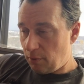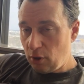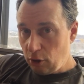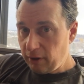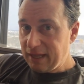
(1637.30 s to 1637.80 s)

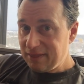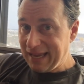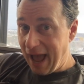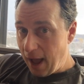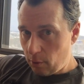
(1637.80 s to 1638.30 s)
Look at
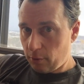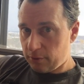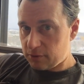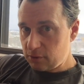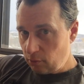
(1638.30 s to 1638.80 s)
the
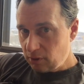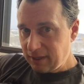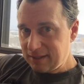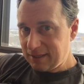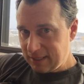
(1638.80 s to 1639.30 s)
hours. Don't
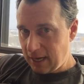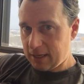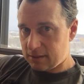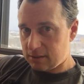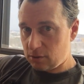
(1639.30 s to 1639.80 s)
look at the
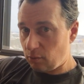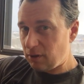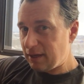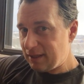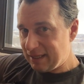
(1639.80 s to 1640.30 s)
days. Don't
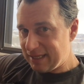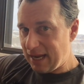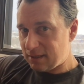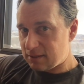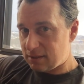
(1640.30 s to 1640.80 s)
look at the
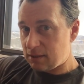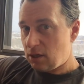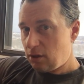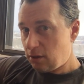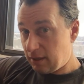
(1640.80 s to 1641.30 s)
dates.
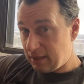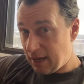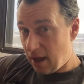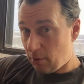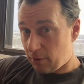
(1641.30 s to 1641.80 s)
Look at the
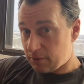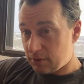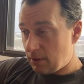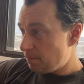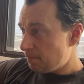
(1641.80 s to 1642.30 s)

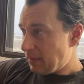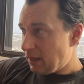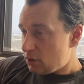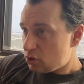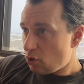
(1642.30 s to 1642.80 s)
hours.
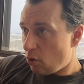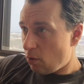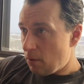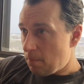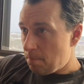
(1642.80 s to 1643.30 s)

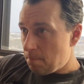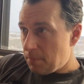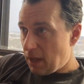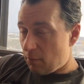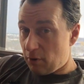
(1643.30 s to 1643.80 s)
So
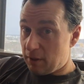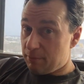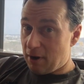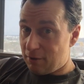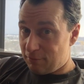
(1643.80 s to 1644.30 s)
I'm really
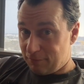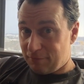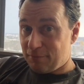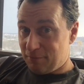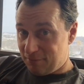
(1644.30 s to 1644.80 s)
proud of
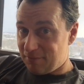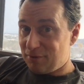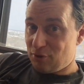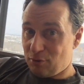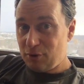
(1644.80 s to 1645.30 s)

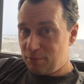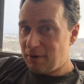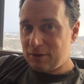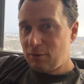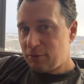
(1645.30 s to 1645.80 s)
you. You
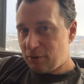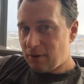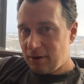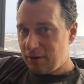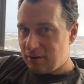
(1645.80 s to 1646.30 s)
probably know who you
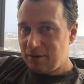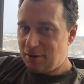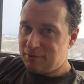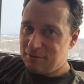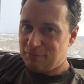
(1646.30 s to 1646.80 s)
are.
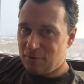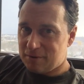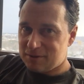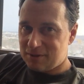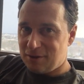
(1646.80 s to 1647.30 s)
Yeah, of
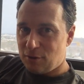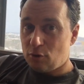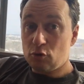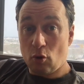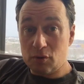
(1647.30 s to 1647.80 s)
course.
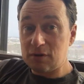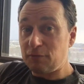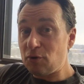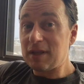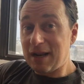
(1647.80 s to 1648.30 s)
Those of
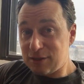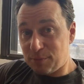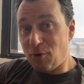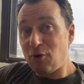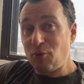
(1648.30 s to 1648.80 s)
you that I
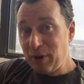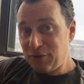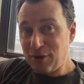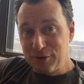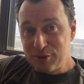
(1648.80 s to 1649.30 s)
spoke
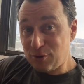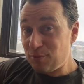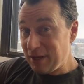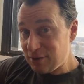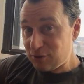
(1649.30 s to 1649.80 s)
with on a
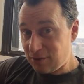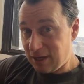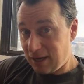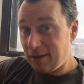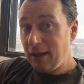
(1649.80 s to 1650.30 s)
Zoom
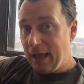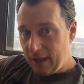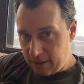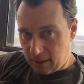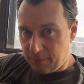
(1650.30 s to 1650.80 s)
yesterday
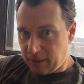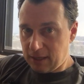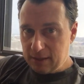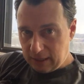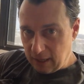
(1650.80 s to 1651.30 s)
and that have been
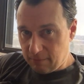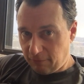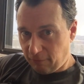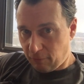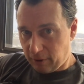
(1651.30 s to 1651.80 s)
in the game
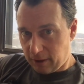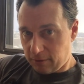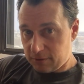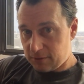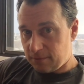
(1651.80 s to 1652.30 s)
for 4
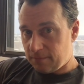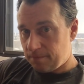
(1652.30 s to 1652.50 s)
years,